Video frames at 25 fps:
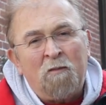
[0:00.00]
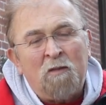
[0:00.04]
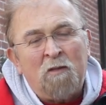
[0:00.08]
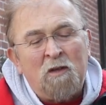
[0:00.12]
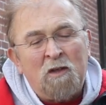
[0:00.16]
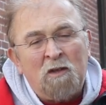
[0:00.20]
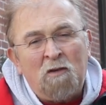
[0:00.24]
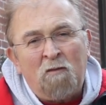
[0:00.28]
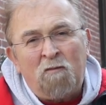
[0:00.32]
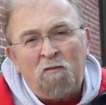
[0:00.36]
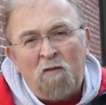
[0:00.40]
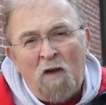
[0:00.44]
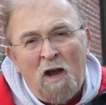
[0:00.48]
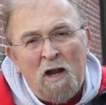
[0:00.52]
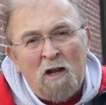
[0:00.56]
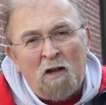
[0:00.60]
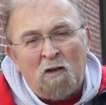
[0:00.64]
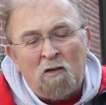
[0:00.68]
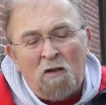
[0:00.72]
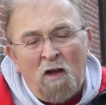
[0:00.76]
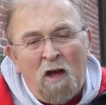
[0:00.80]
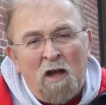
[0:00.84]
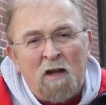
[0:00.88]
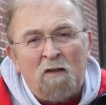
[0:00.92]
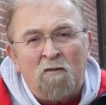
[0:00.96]
You'll find a
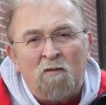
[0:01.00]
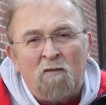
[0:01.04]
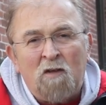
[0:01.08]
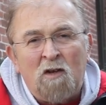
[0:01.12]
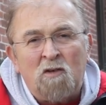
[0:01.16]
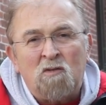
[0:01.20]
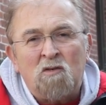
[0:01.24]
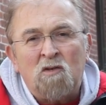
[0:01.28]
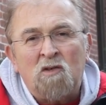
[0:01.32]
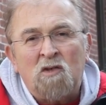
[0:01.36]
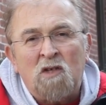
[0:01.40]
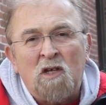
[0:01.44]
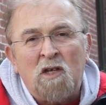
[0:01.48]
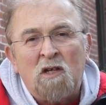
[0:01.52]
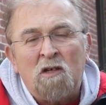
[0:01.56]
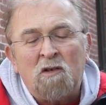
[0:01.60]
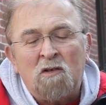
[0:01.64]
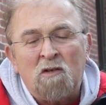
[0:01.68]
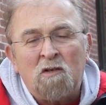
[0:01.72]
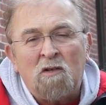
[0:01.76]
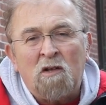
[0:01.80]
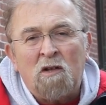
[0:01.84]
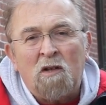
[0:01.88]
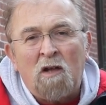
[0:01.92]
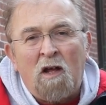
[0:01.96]
lot of
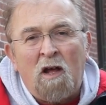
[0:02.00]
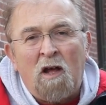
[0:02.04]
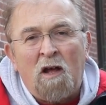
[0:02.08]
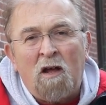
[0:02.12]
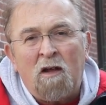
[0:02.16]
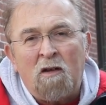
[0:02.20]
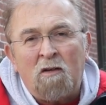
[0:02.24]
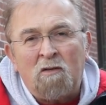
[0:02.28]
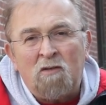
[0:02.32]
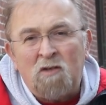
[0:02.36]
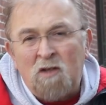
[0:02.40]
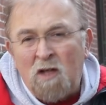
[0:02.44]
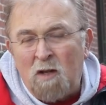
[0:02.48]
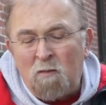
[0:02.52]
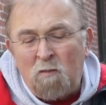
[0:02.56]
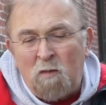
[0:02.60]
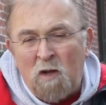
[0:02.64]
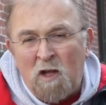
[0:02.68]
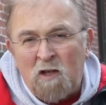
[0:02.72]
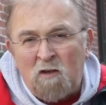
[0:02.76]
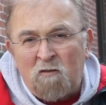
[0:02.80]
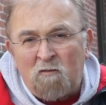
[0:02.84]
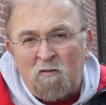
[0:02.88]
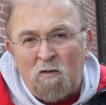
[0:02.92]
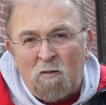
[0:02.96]
interesting
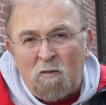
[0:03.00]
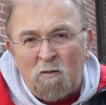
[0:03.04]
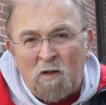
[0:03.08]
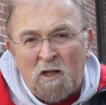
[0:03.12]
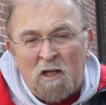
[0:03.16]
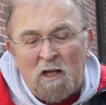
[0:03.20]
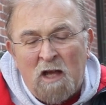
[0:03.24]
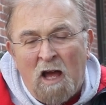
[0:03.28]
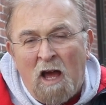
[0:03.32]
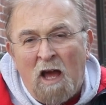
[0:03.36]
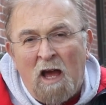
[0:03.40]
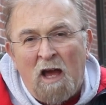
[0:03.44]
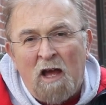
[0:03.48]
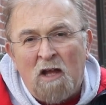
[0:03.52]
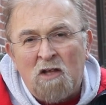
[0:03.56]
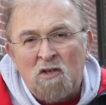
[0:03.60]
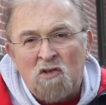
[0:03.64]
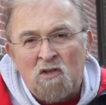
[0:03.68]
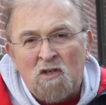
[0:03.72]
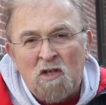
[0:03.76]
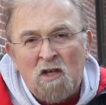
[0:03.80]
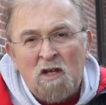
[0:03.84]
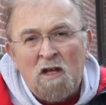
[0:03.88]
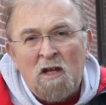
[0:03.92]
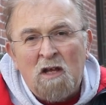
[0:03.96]
tidbits from the
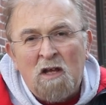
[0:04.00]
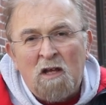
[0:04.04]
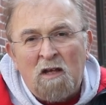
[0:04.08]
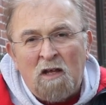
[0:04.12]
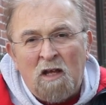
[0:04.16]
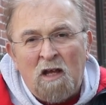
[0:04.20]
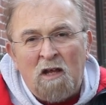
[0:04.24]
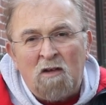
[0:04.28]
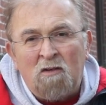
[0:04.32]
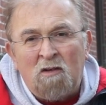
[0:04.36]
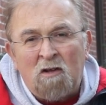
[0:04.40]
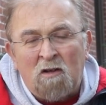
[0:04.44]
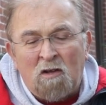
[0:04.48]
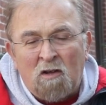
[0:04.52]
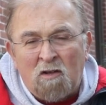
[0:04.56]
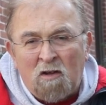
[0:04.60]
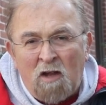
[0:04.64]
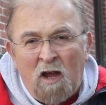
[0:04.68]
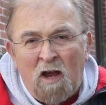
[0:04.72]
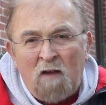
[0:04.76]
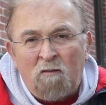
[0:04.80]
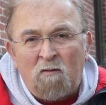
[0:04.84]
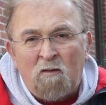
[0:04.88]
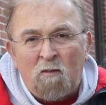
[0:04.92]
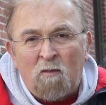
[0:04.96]
guides into the
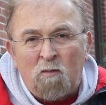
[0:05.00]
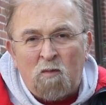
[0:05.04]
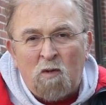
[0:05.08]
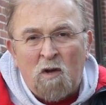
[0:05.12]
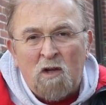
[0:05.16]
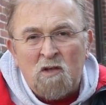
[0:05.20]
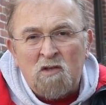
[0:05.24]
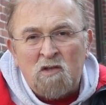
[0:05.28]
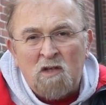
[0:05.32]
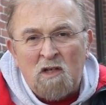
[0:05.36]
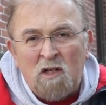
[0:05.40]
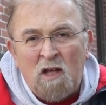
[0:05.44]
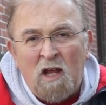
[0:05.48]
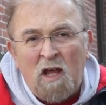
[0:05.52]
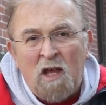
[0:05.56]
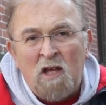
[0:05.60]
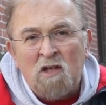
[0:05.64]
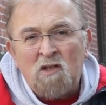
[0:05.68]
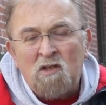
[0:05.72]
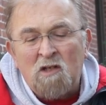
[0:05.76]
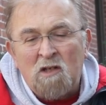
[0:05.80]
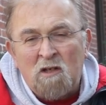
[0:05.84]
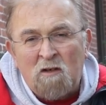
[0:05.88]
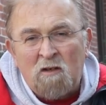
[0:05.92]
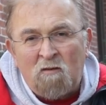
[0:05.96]
life of President
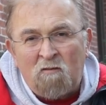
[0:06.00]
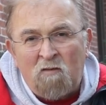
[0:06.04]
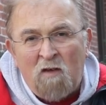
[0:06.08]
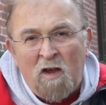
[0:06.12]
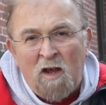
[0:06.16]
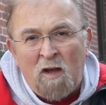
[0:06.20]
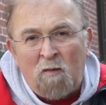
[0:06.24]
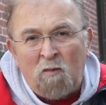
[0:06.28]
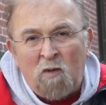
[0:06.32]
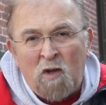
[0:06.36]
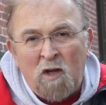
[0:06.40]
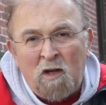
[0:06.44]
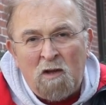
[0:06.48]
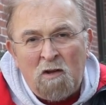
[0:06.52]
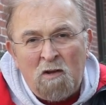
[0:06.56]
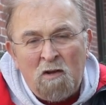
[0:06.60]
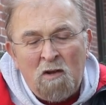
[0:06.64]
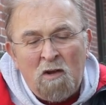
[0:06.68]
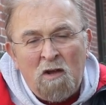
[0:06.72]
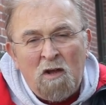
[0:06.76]
Hayes and his family.